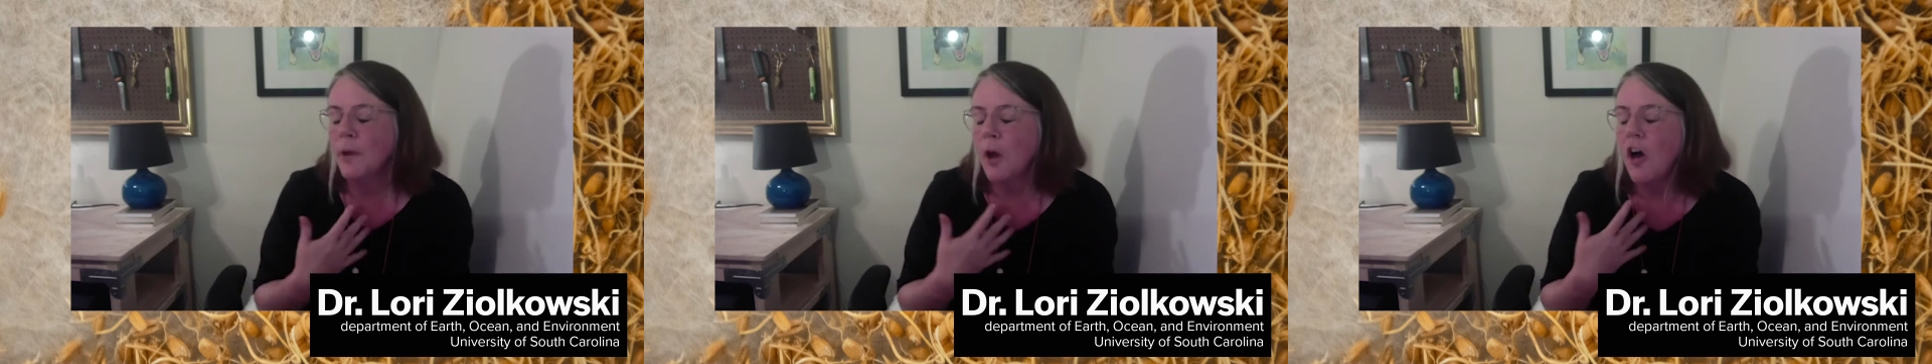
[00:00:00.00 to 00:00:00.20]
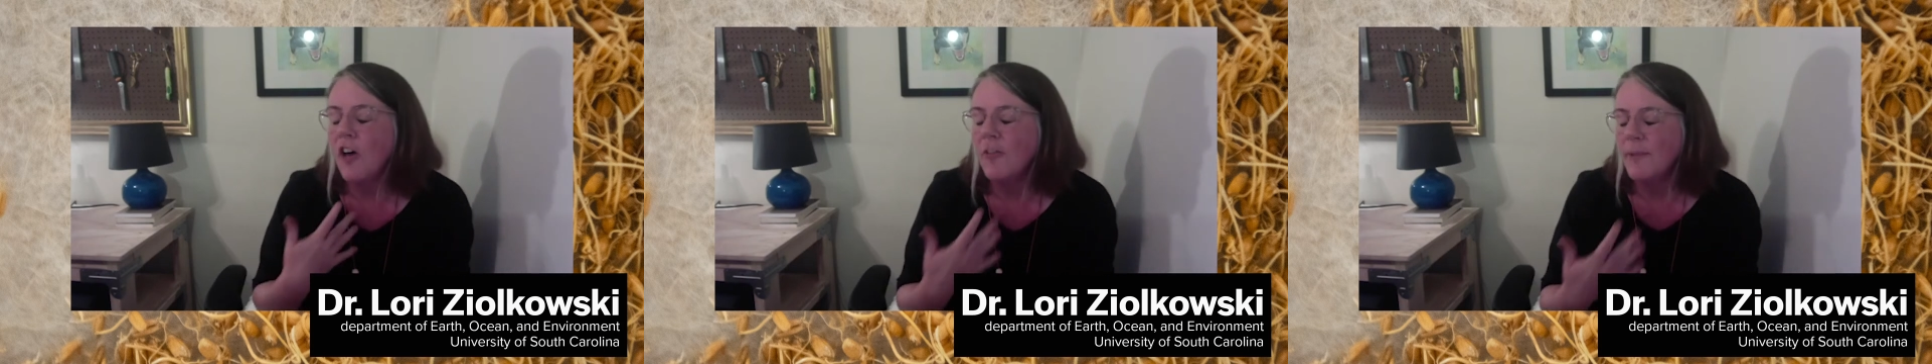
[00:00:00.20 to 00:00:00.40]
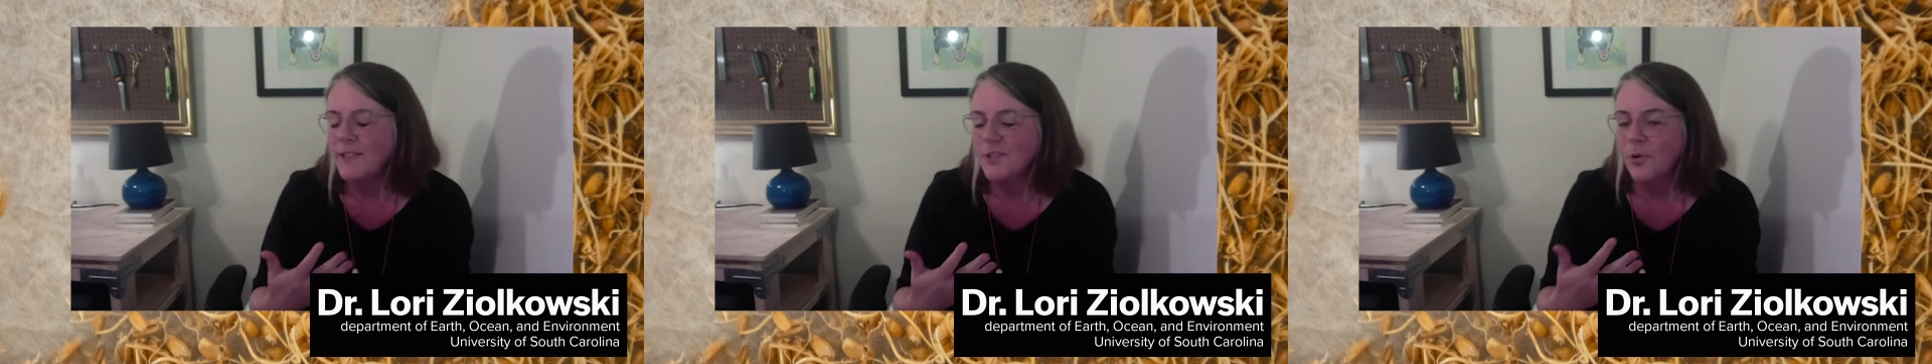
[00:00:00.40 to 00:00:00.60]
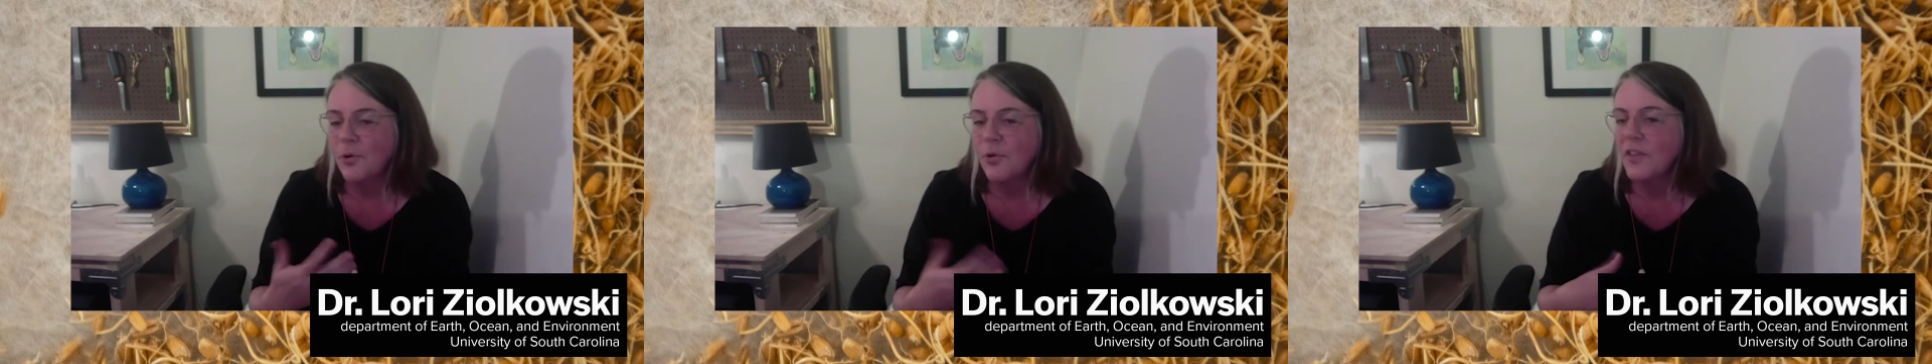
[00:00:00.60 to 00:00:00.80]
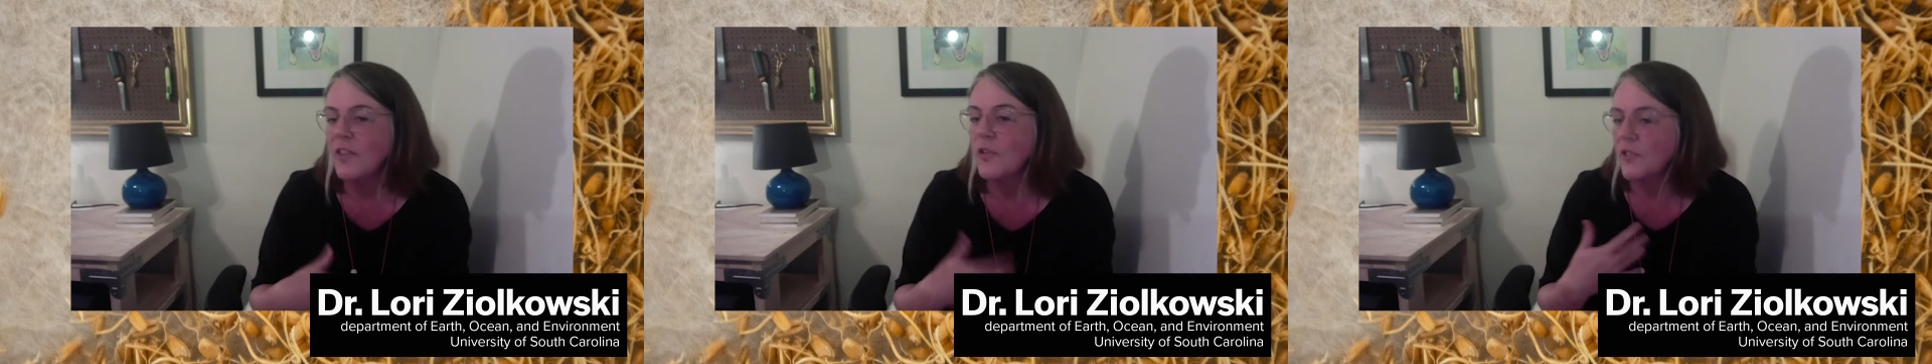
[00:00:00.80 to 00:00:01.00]
all been told
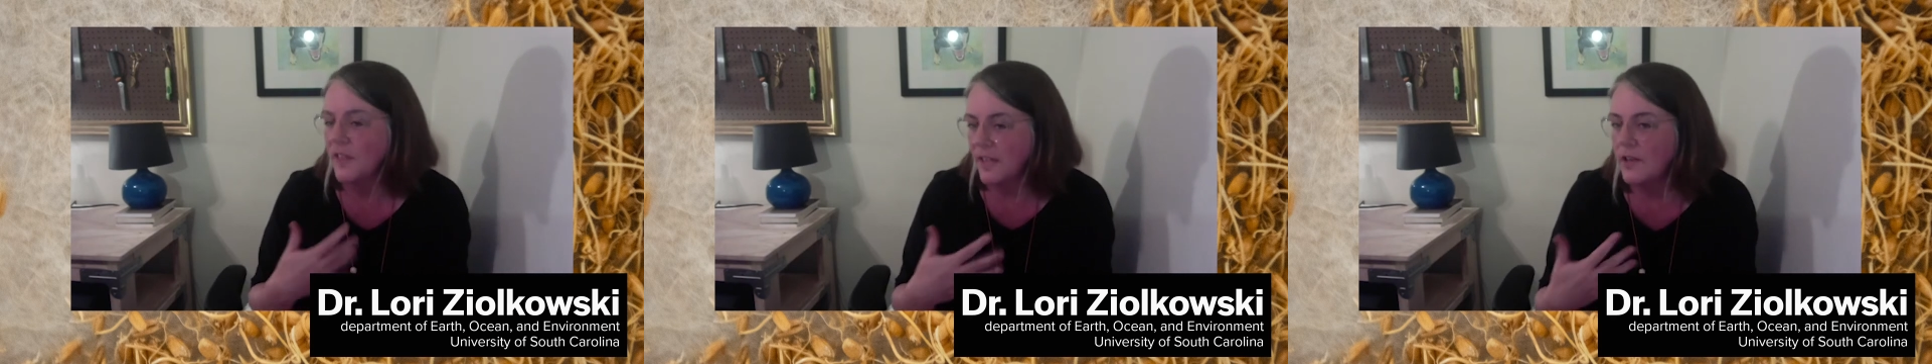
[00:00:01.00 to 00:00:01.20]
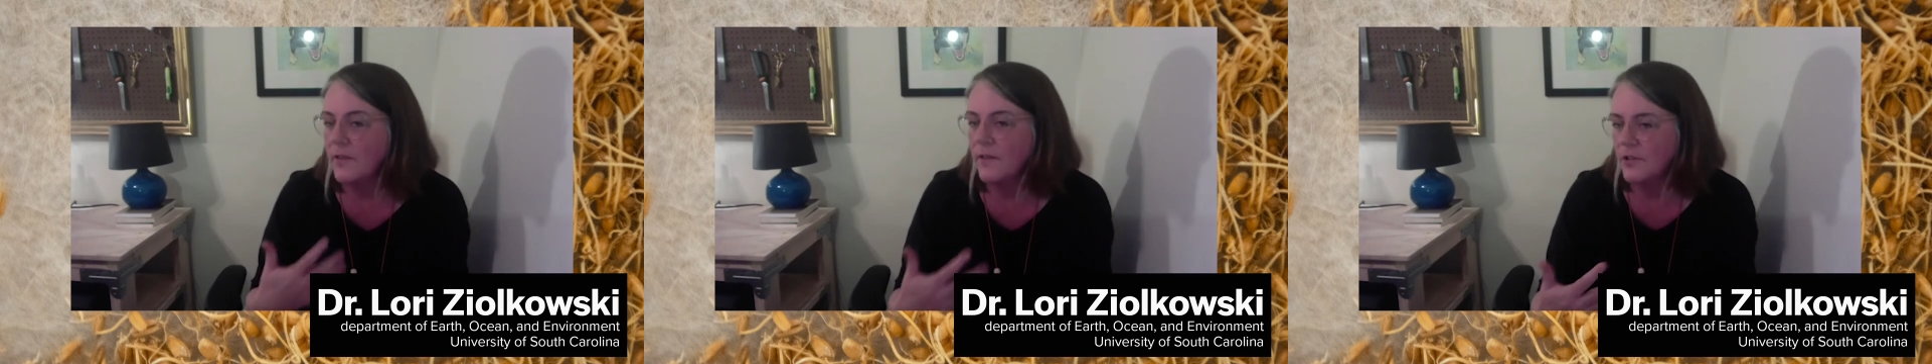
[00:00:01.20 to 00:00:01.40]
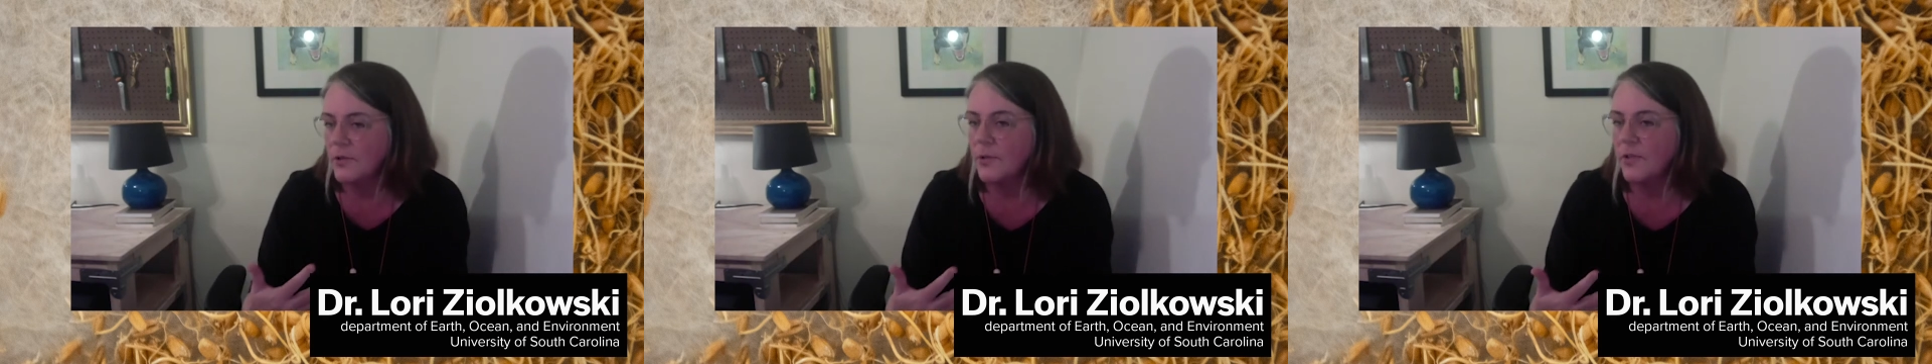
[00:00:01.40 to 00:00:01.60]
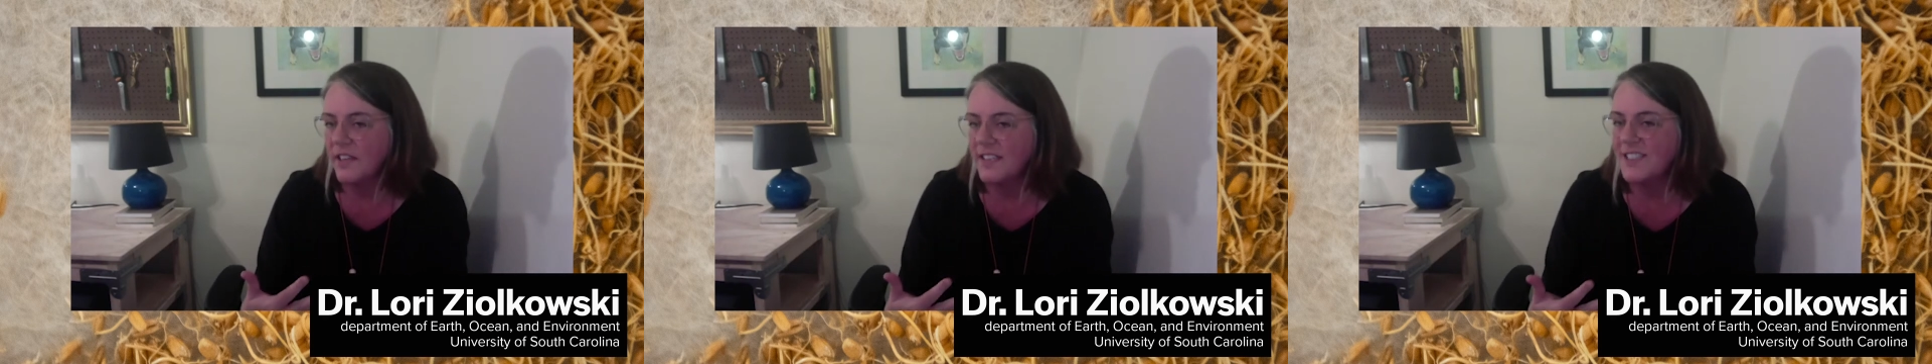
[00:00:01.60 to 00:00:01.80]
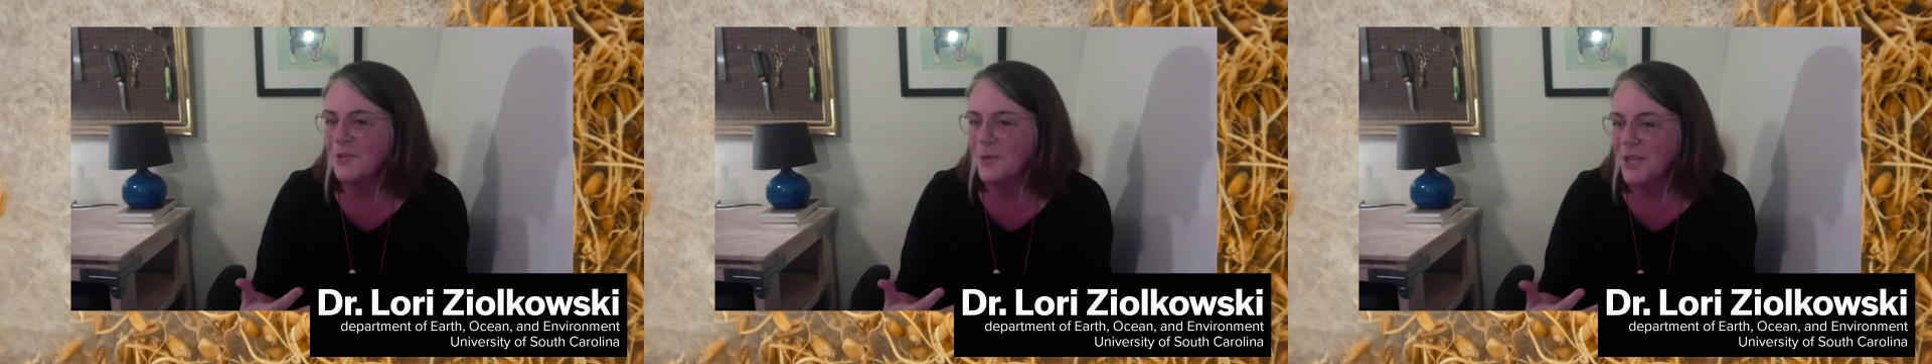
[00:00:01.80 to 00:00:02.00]
that there's individual things
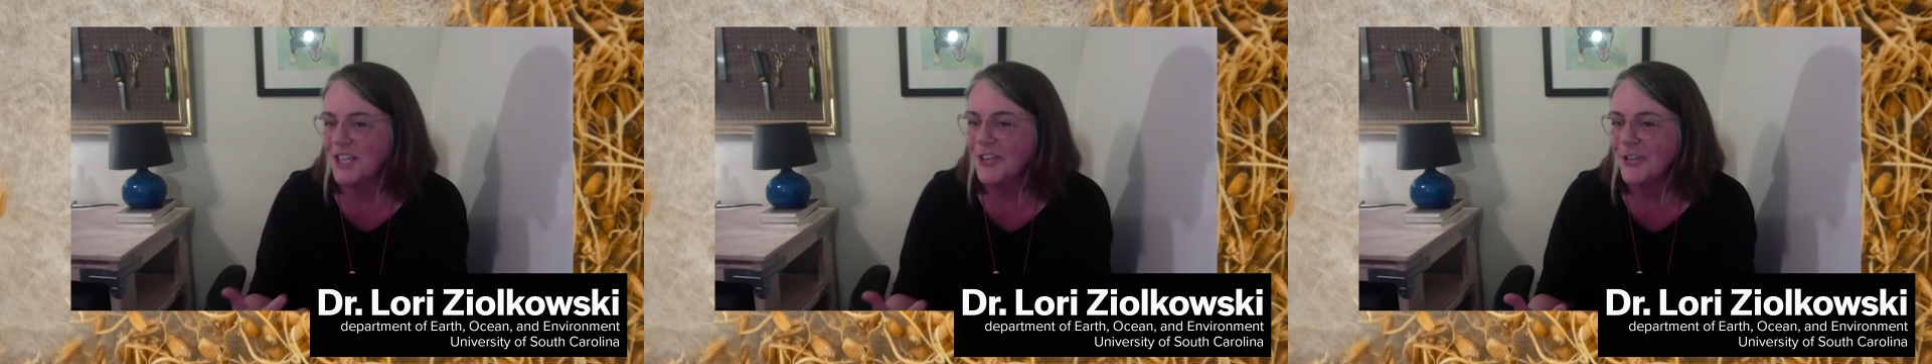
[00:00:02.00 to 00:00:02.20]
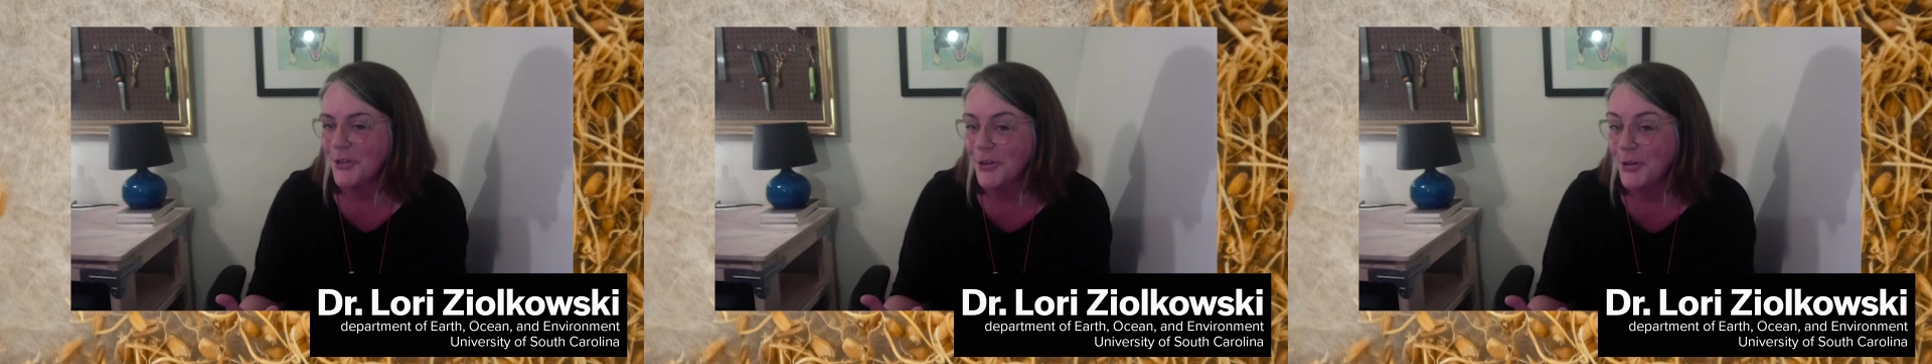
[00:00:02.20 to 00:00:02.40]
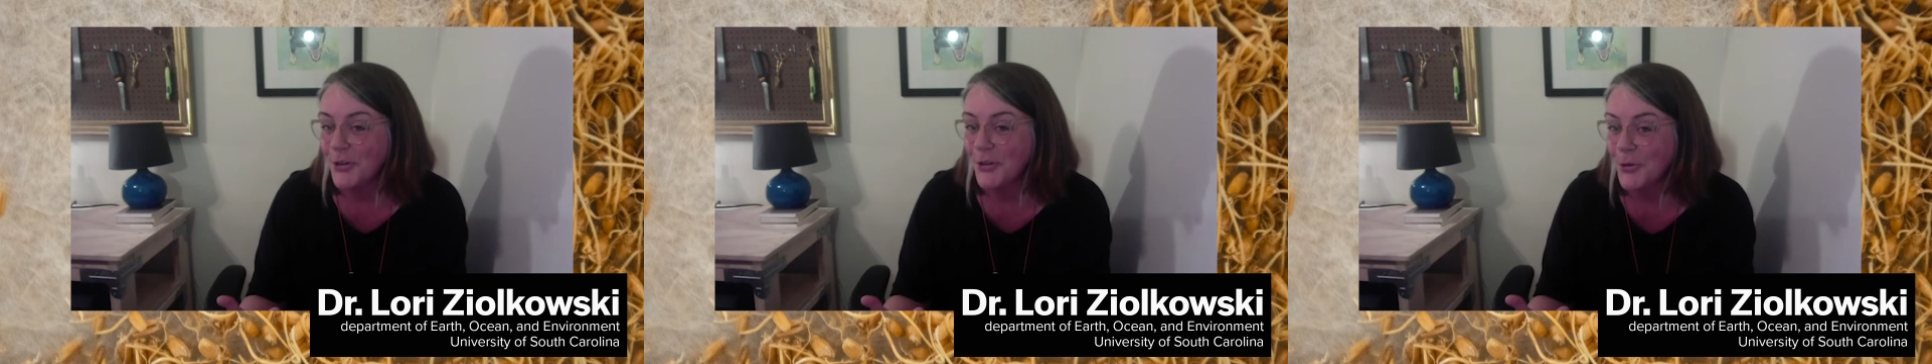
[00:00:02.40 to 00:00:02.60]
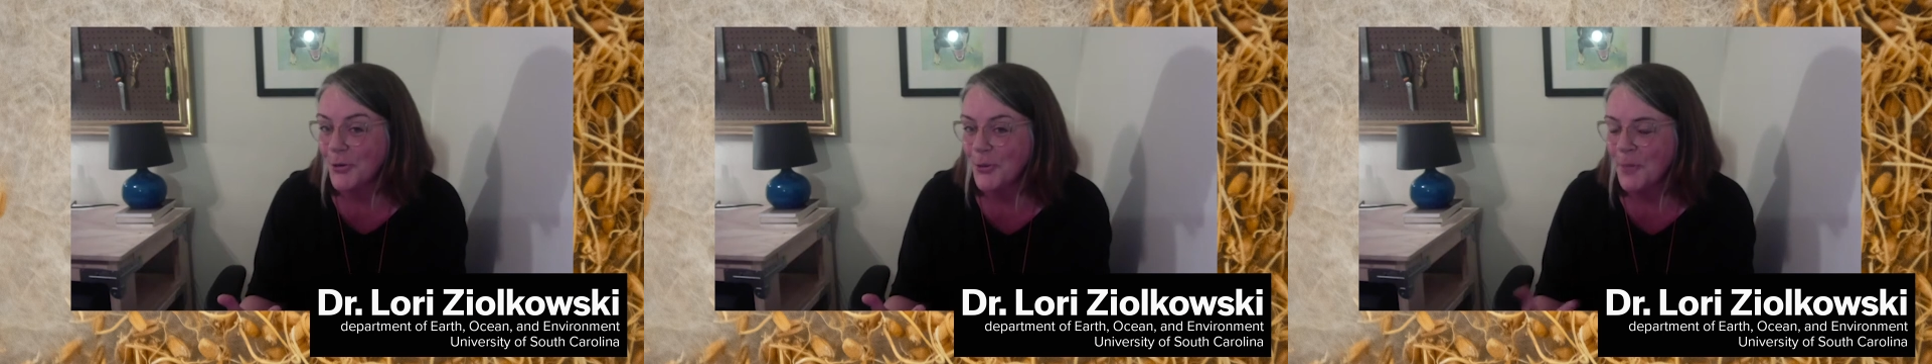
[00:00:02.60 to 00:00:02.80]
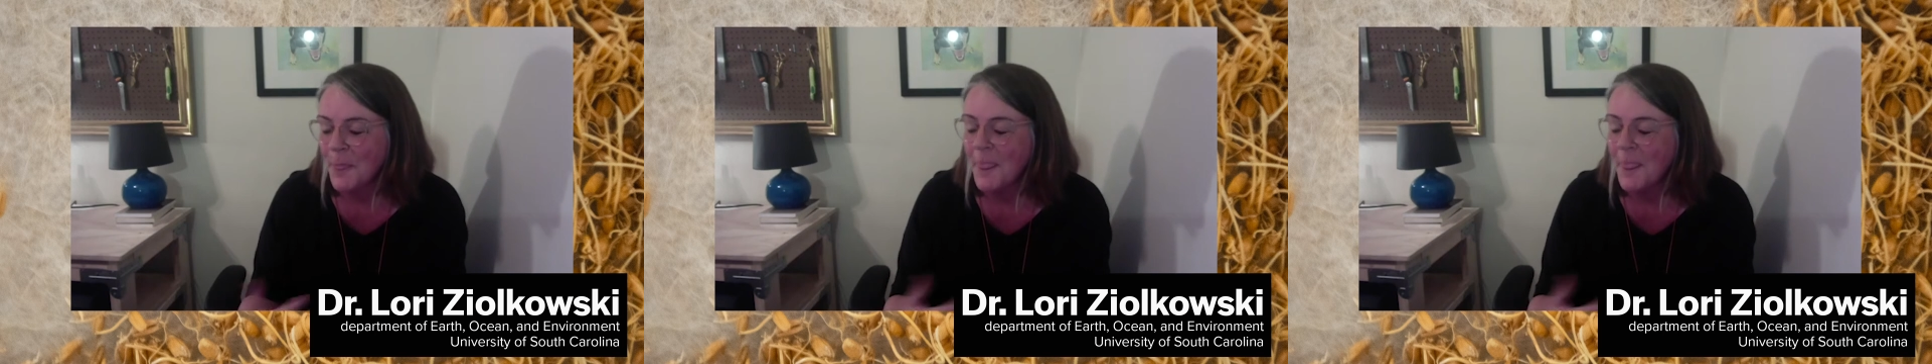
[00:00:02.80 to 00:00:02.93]
that we can do